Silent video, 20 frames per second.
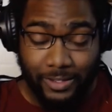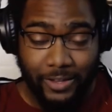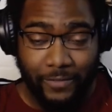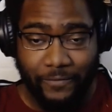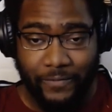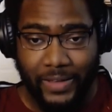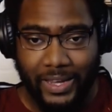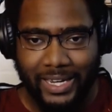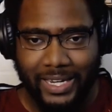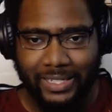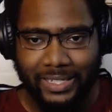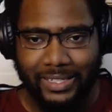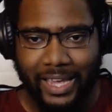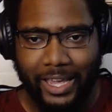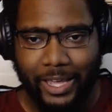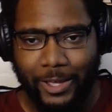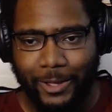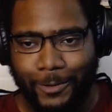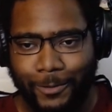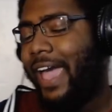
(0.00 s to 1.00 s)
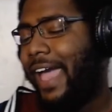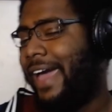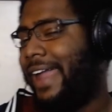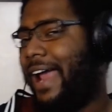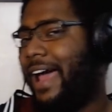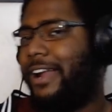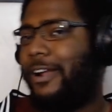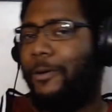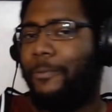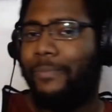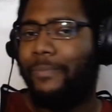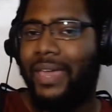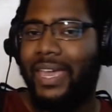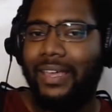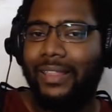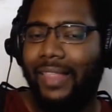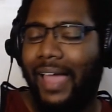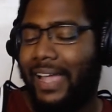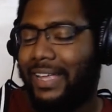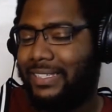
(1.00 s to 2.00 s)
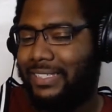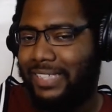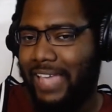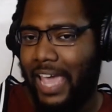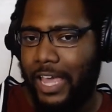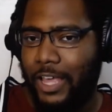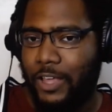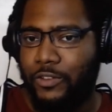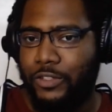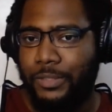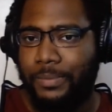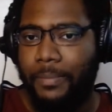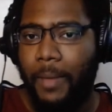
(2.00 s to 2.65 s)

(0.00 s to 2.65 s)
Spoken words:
defending Deku. And I don't mean like Deku's